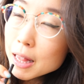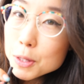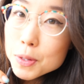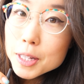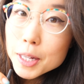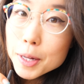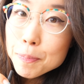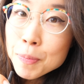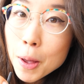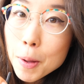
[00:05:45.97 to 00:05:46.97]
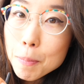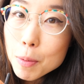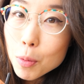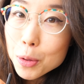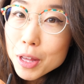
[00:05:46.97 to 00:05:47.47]
This one's a
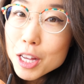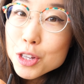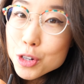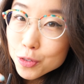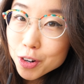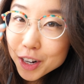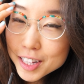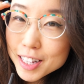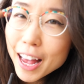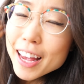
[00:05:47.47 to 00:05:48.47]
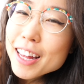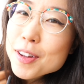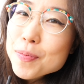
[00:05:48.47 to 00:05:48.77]
bit more on the introverted side,